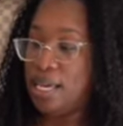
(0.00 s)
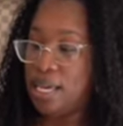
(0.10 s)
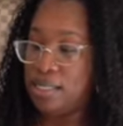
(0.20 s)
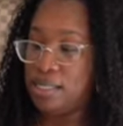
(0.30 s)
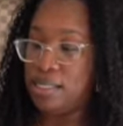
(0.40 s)

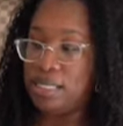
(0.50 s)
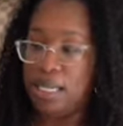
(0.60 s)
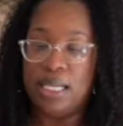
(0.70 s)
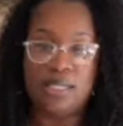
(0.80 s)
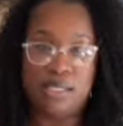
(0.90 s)
it's
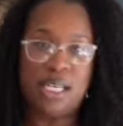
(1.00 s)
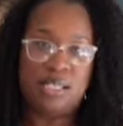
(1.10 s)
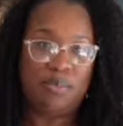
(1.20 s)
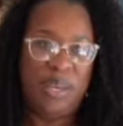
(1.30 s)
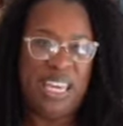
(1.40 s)

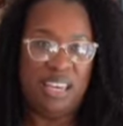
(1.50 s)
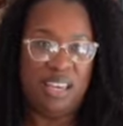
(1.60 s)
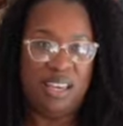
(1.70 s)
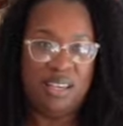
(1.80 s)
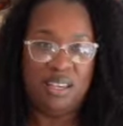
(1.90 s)
big.